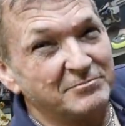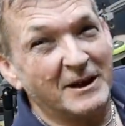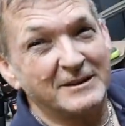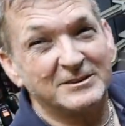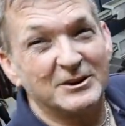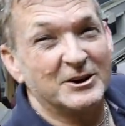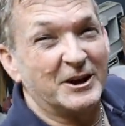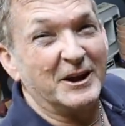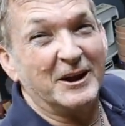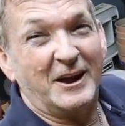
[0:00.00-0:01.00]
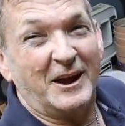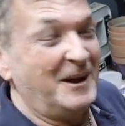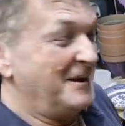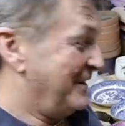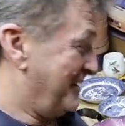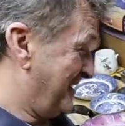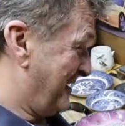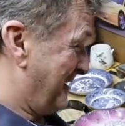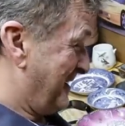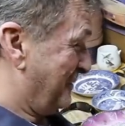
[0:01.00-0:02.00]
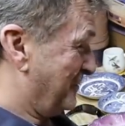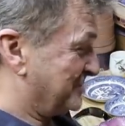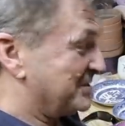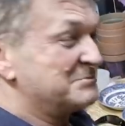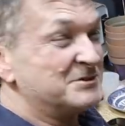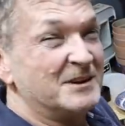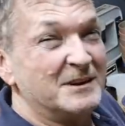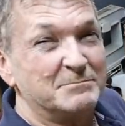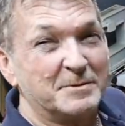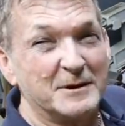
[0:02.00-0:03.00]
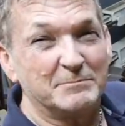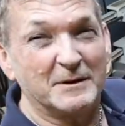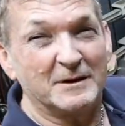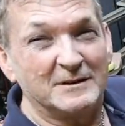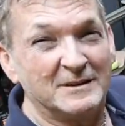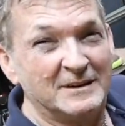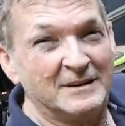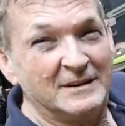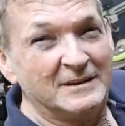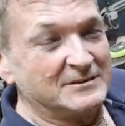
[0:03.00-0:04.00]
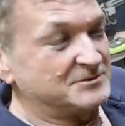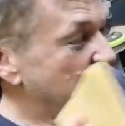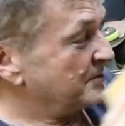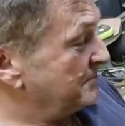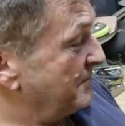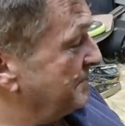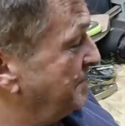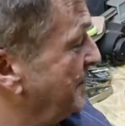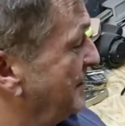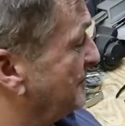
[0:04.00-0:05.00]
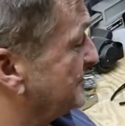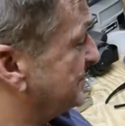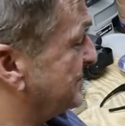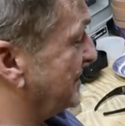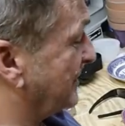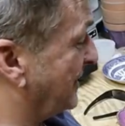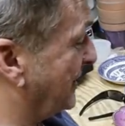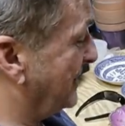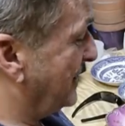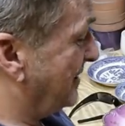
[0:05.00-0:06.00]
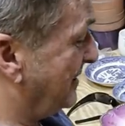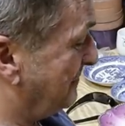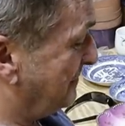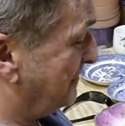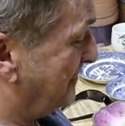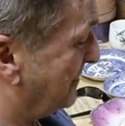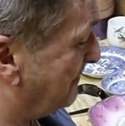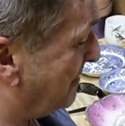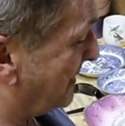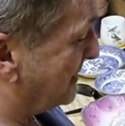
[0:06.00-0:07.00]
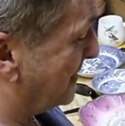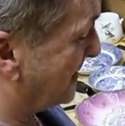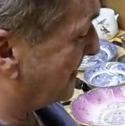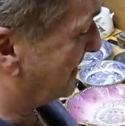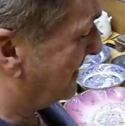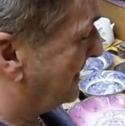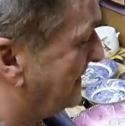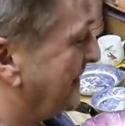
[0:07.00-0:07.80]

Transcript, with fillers: But it's very dated and particular. Not our style. So